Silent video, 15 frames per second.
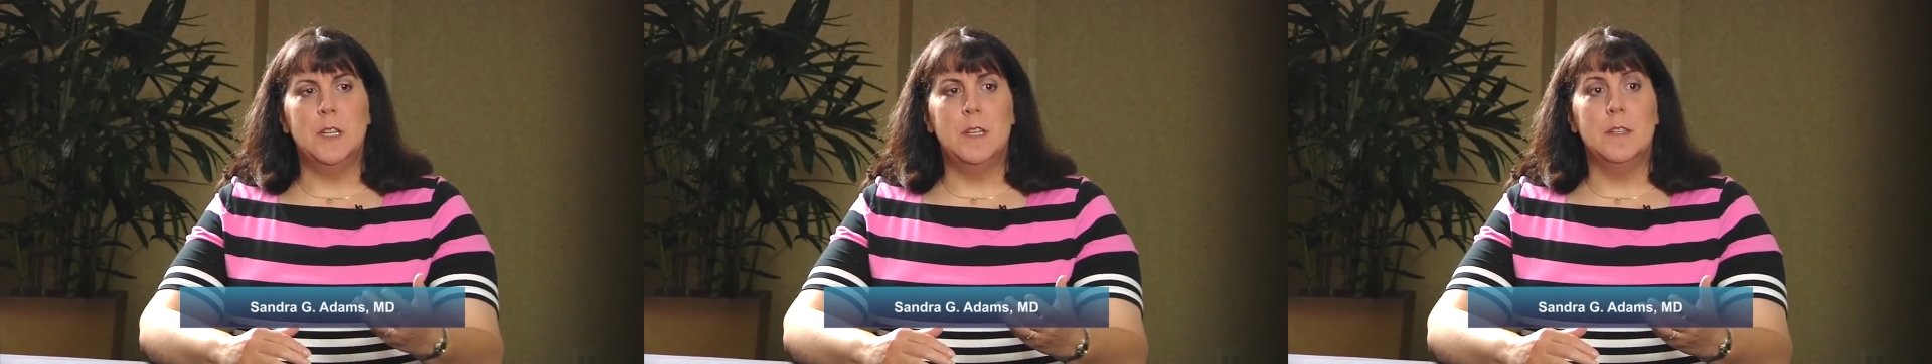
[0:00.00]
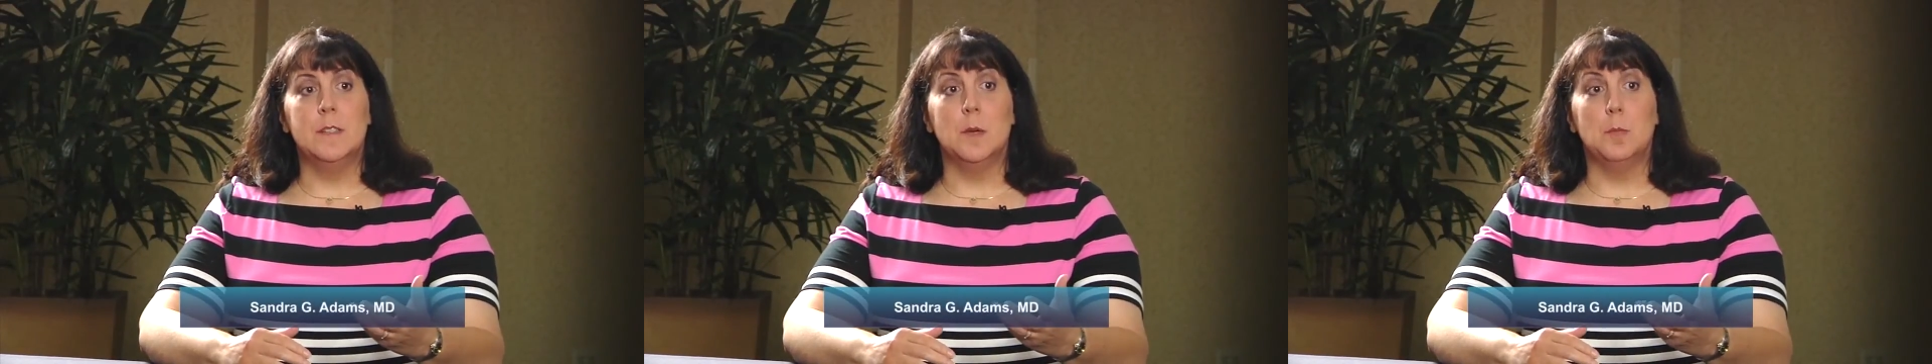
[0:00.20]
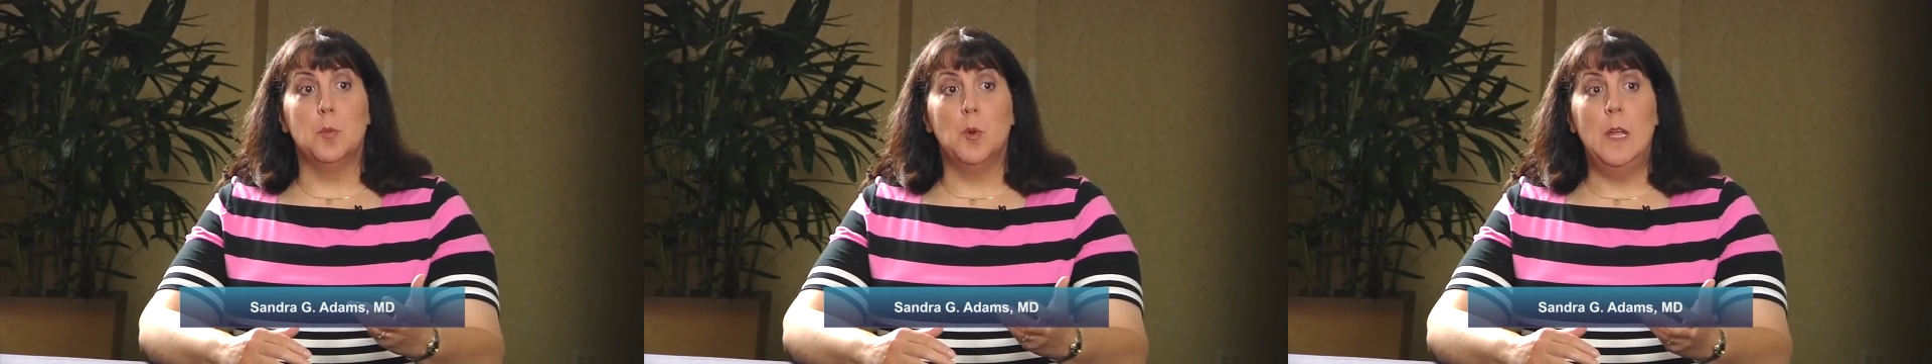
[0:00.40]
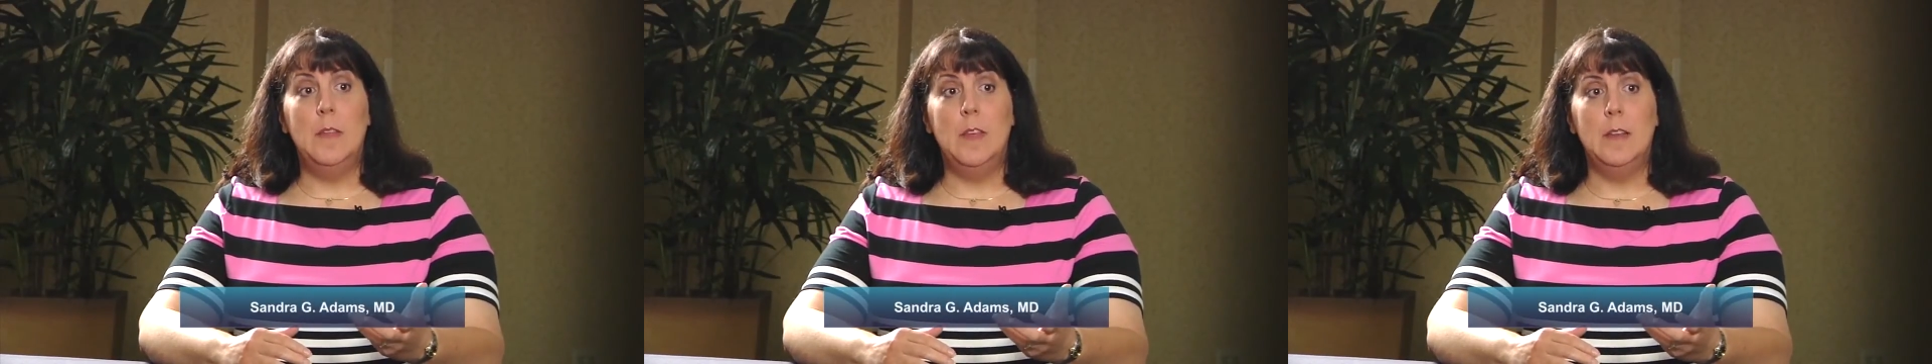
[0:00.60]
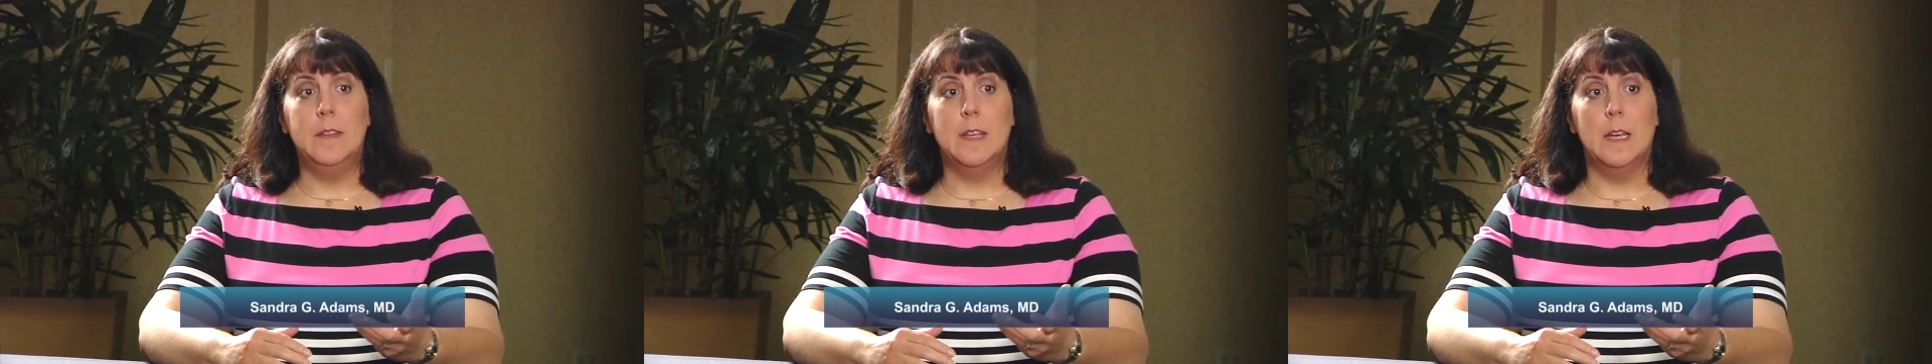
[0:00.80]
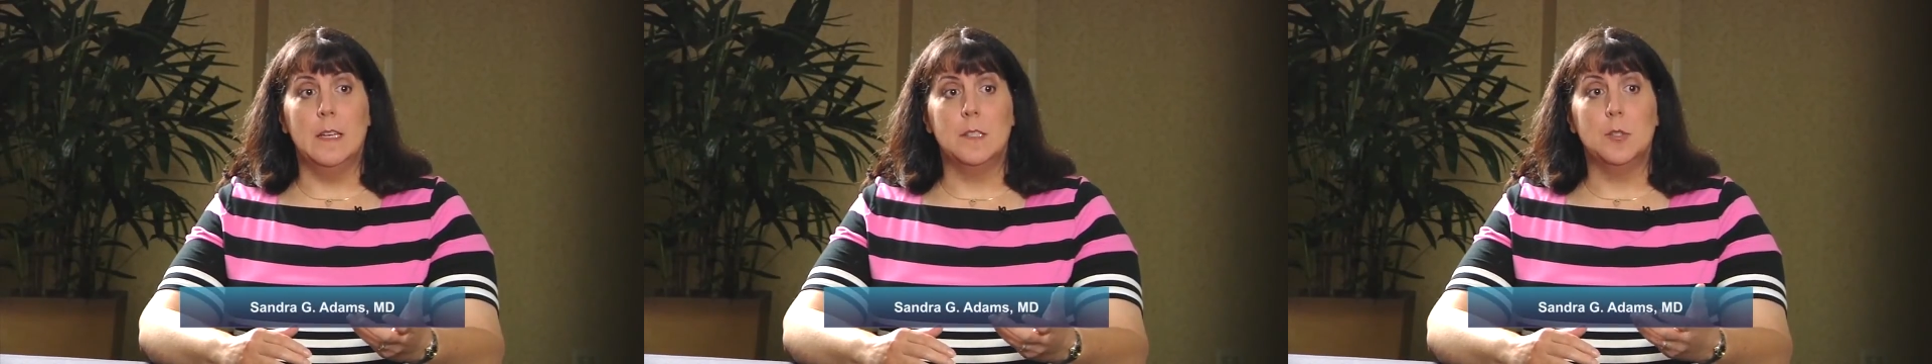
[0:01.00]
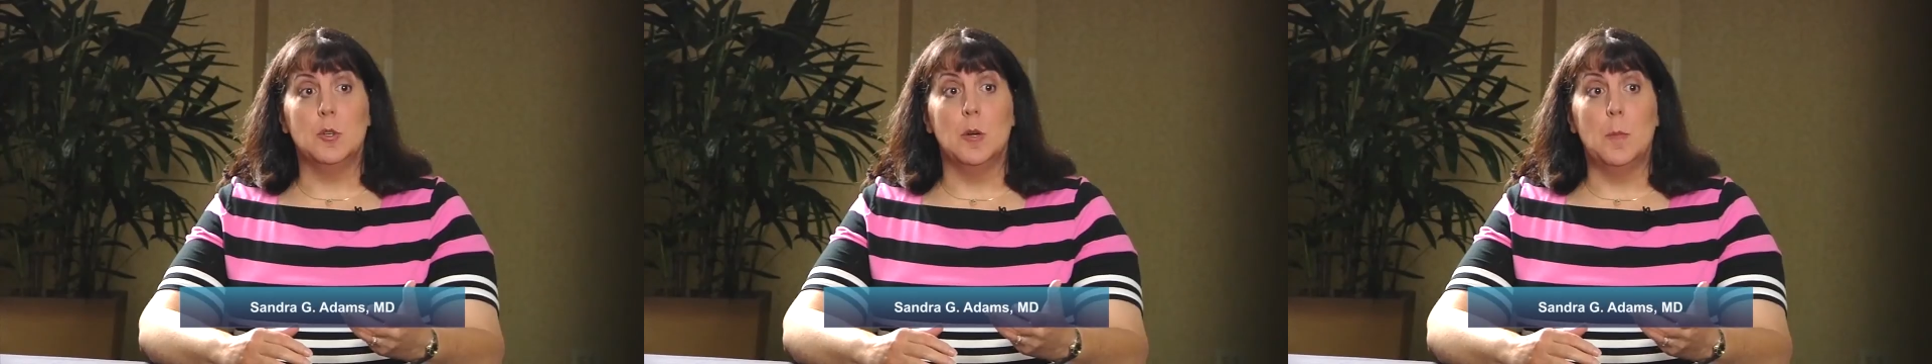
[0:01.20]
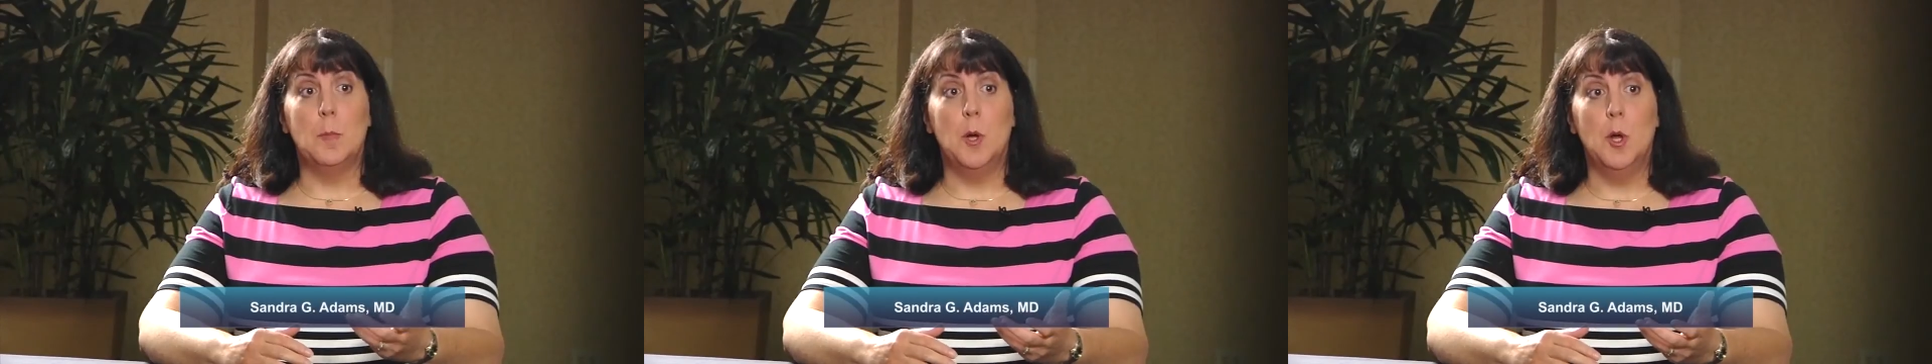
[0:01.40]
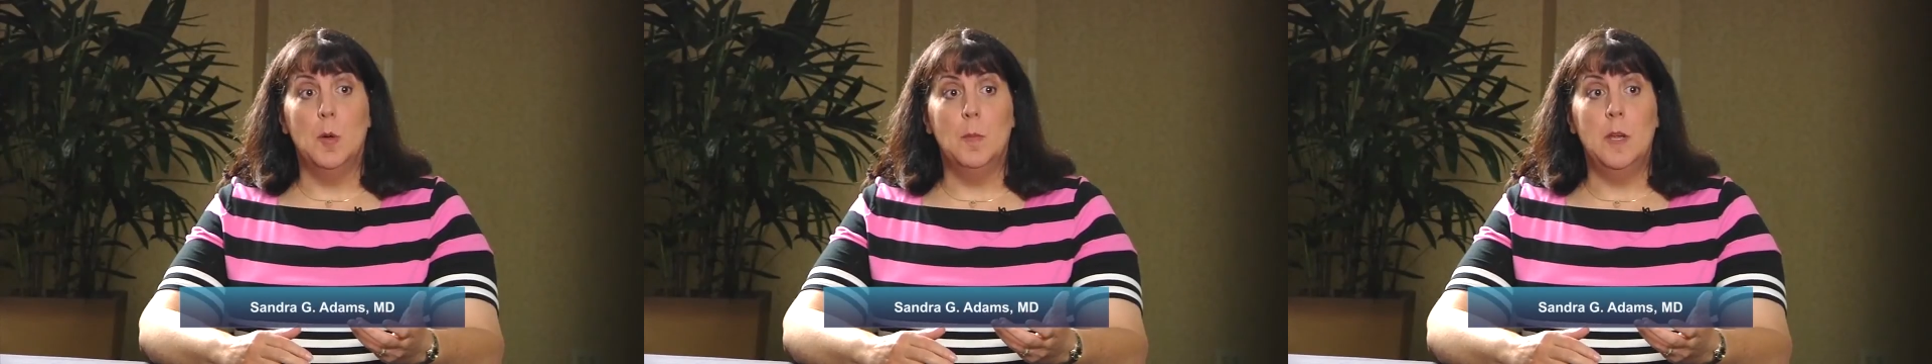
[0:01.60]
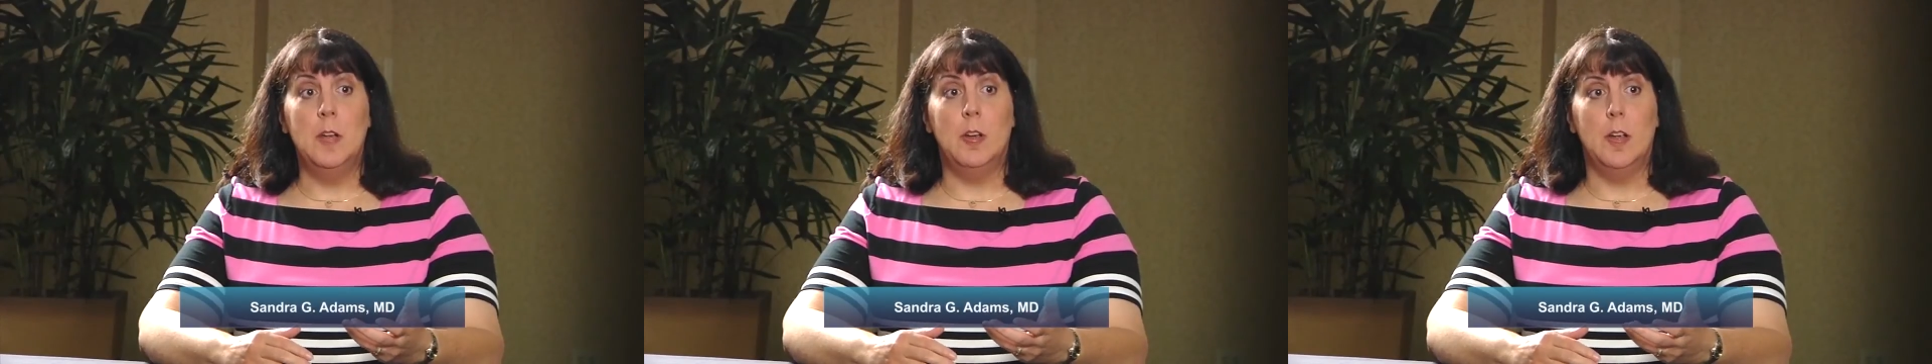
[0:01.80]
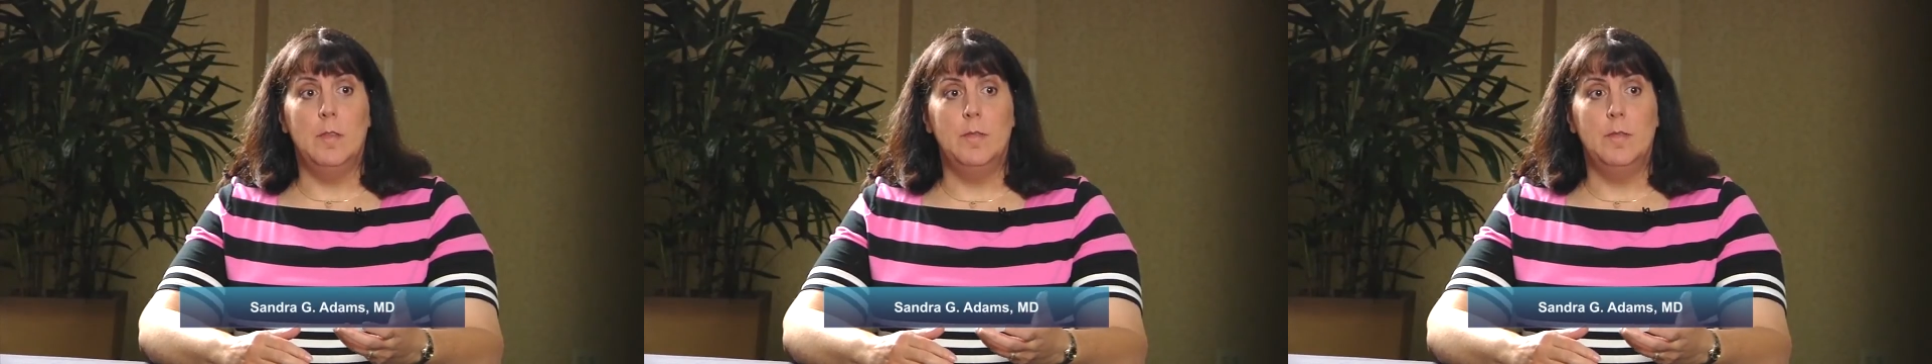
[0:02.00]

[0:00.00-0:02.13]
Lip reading: is a breathing test or a pulmonary